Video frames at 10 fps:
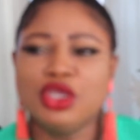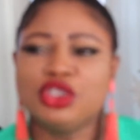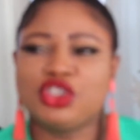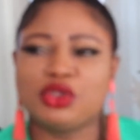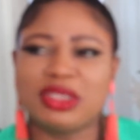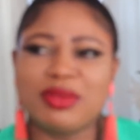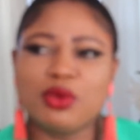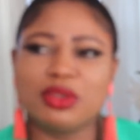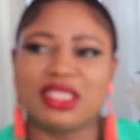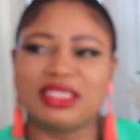So
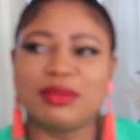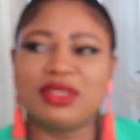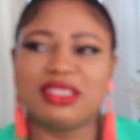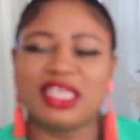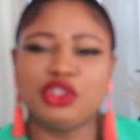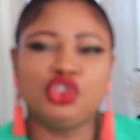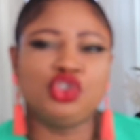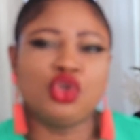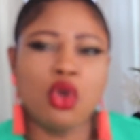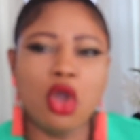somebody was like, somebody said, you
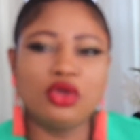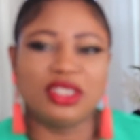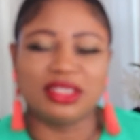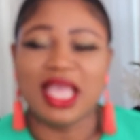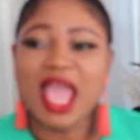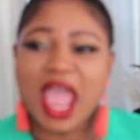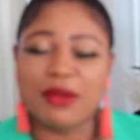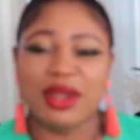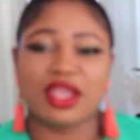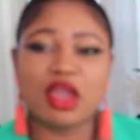know all this.
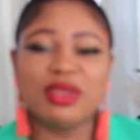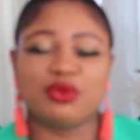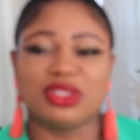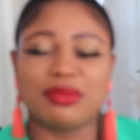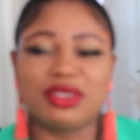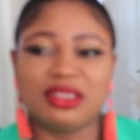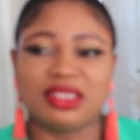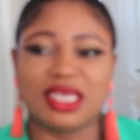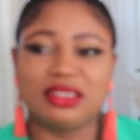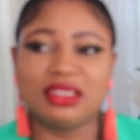I read a comment where somebody
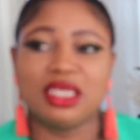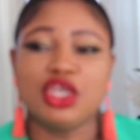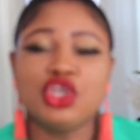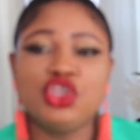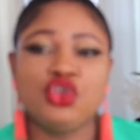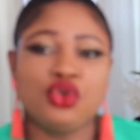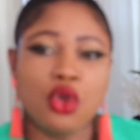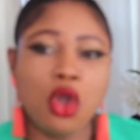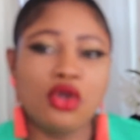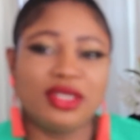said, you
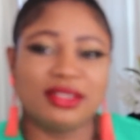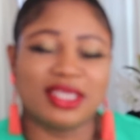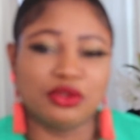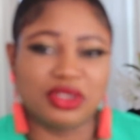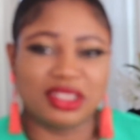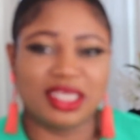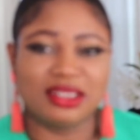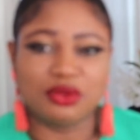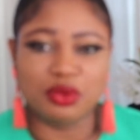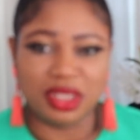know all this and you
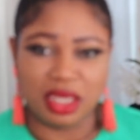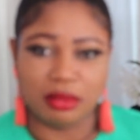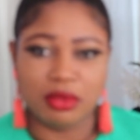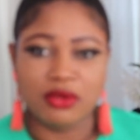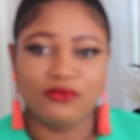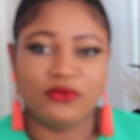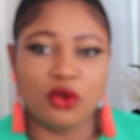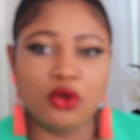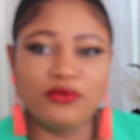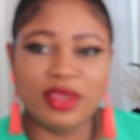stayed with him
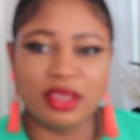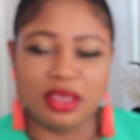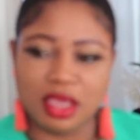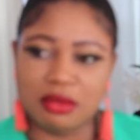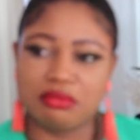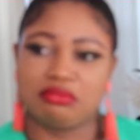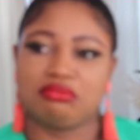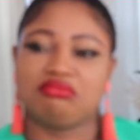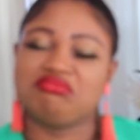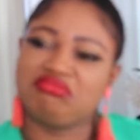for over a year.
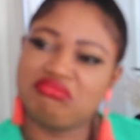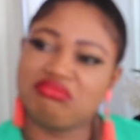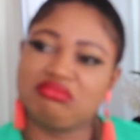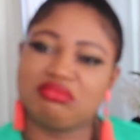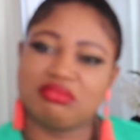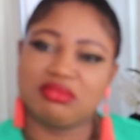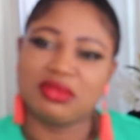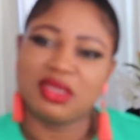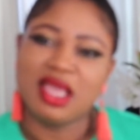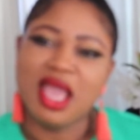Hmm.
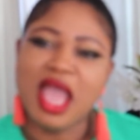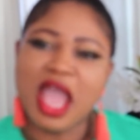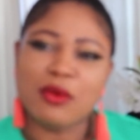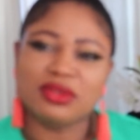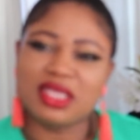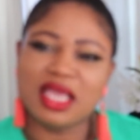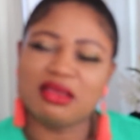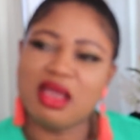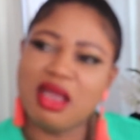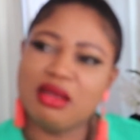I was like,
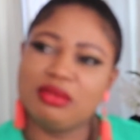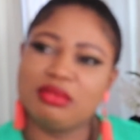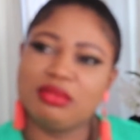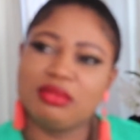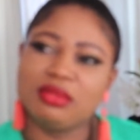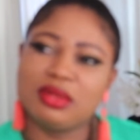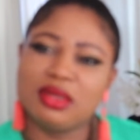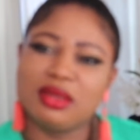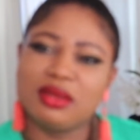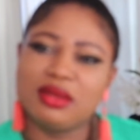oh.
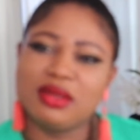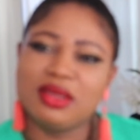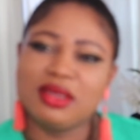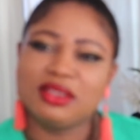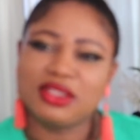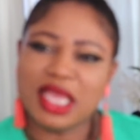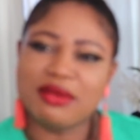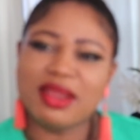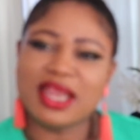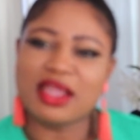So I
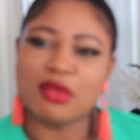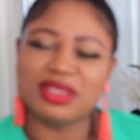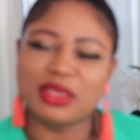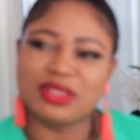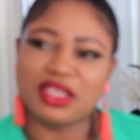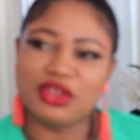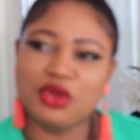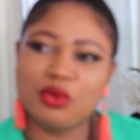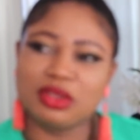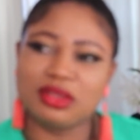read that comment. I was like, you
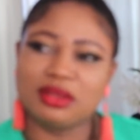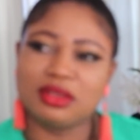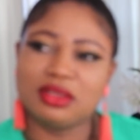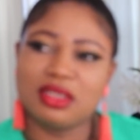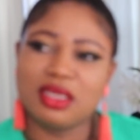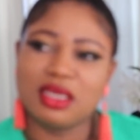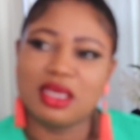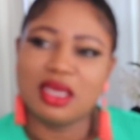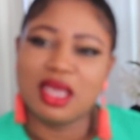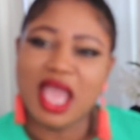know what?
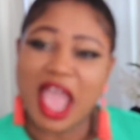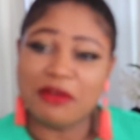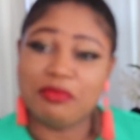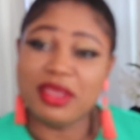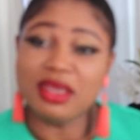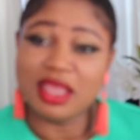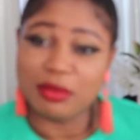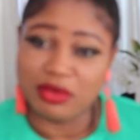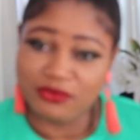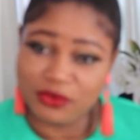I've been
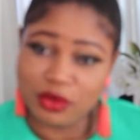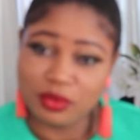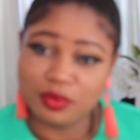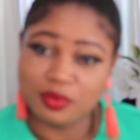there before.